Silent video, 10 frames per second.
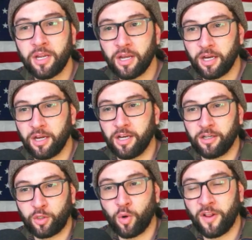
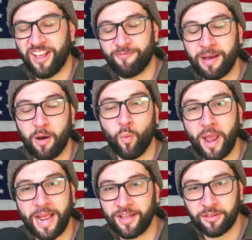25-pound
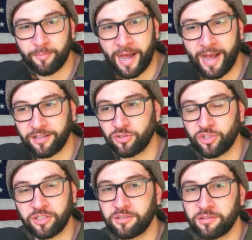weight on the box and
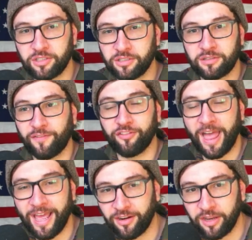just
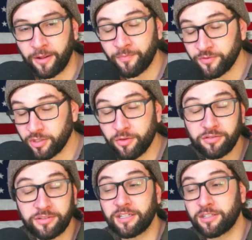flattened it. So those
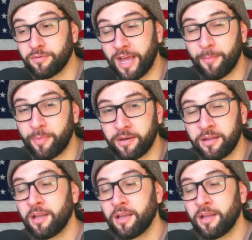things do happen.